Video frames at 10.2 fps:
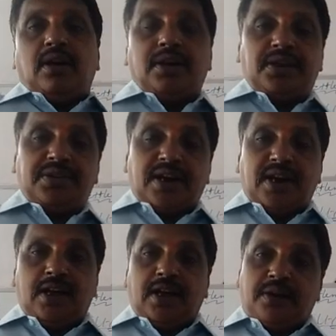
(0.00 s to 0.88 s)
on other
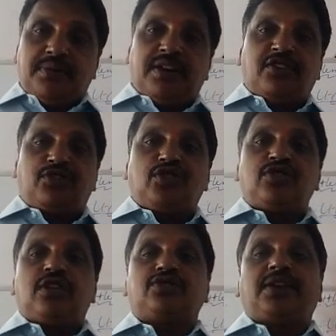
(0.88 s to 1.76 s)
hand, urbanization
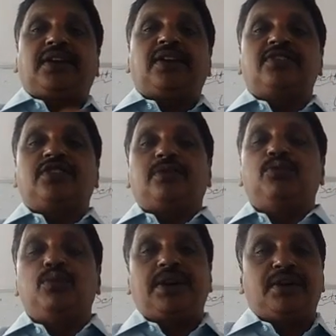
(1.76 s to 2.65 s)
is also increasing.
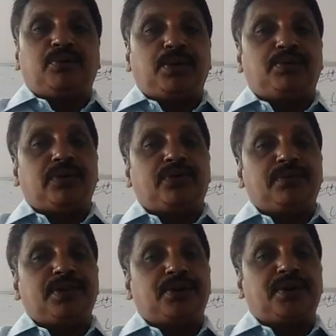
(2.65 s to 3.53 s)
Movement of people
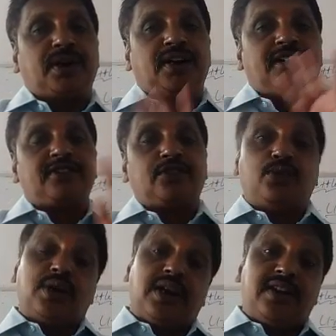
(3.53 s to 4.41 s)
from the rural areas
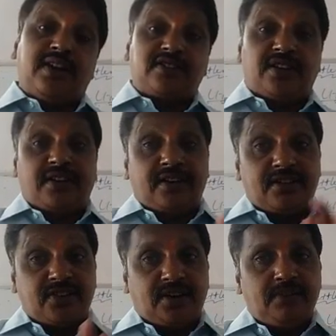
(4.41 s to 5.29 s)
are
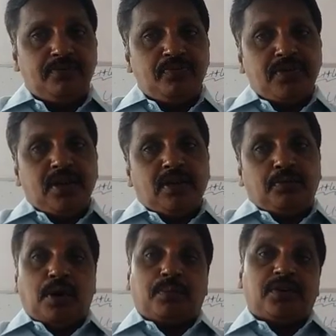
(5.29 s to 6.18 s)
increasing.
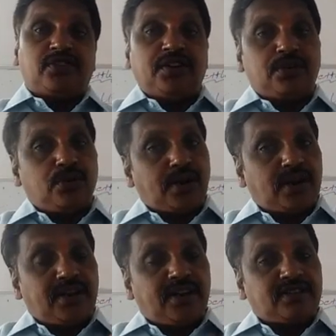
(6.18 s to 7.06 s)
Population in
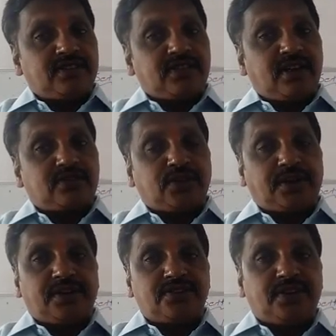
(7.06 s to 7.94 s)
rural areas is also
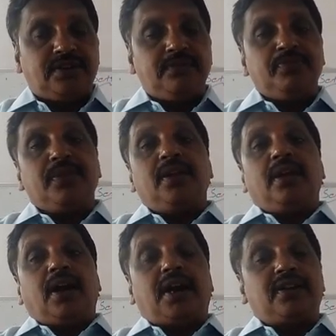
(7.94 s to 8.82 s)
increasing,
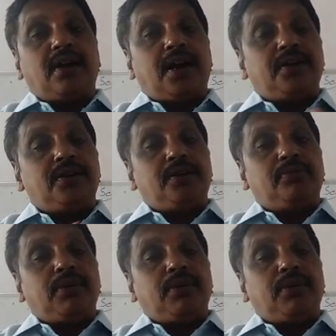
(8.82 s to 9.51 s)
and